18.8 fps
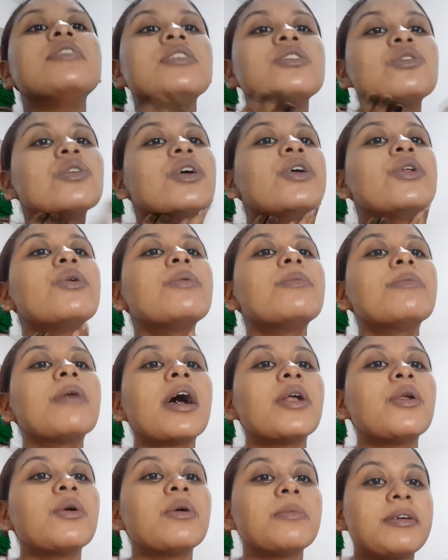so I don't
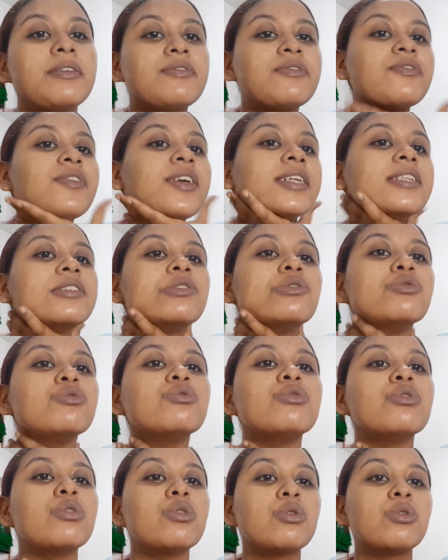want my face
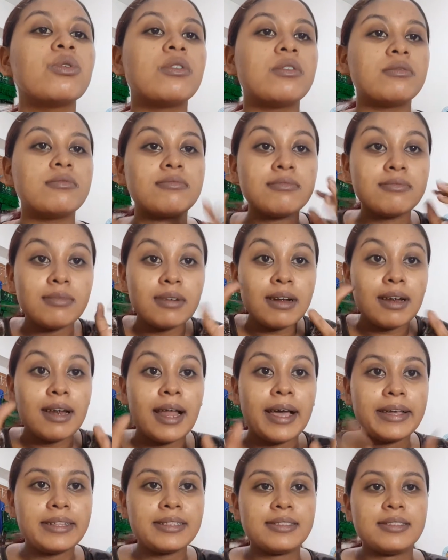to look
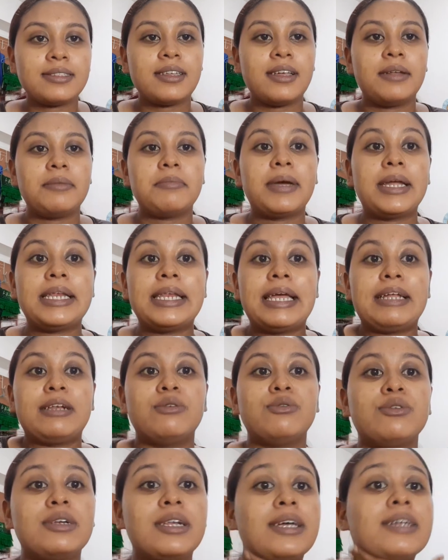light and my neck
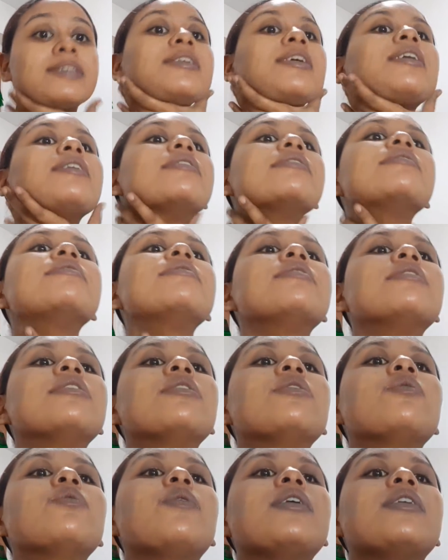look like the,
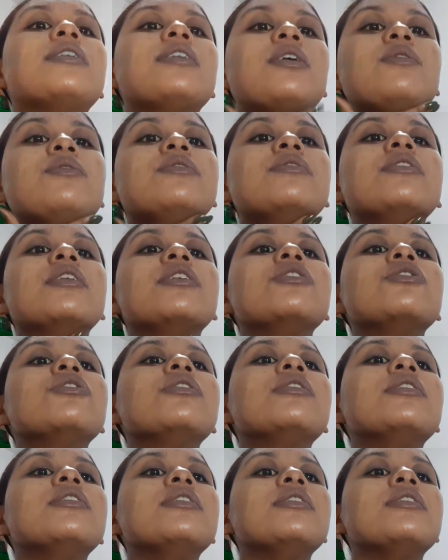well, now it's
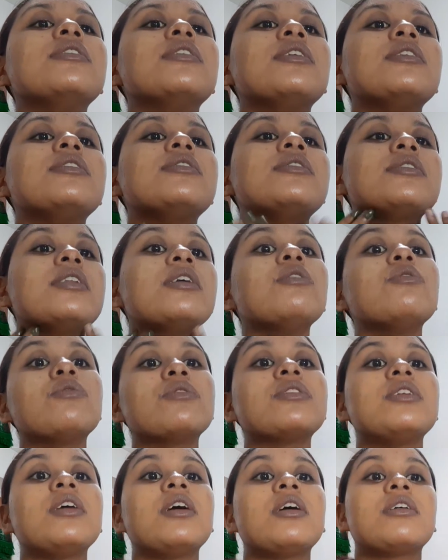actually, it still
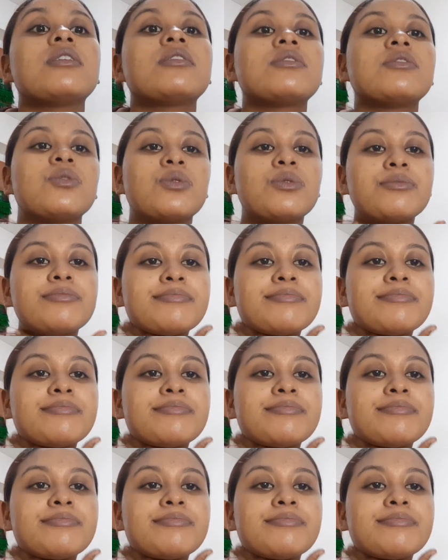look dark, so